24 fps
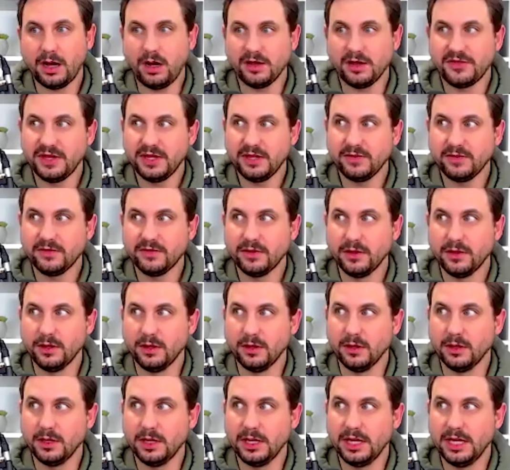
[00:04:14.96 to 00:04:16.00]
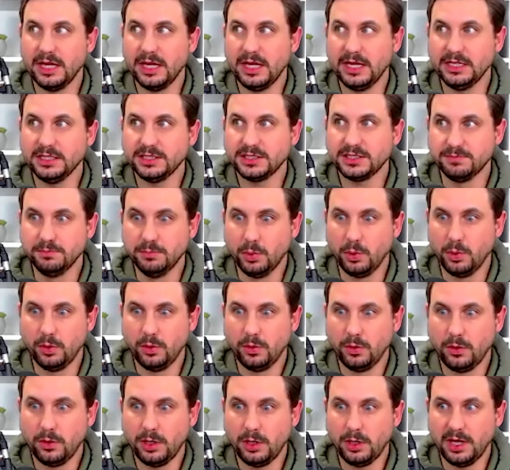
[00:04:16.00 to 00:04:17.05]
think that it's
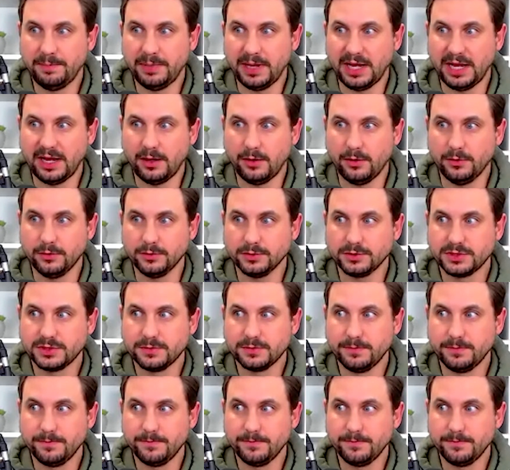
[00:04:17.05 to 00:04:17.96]
more about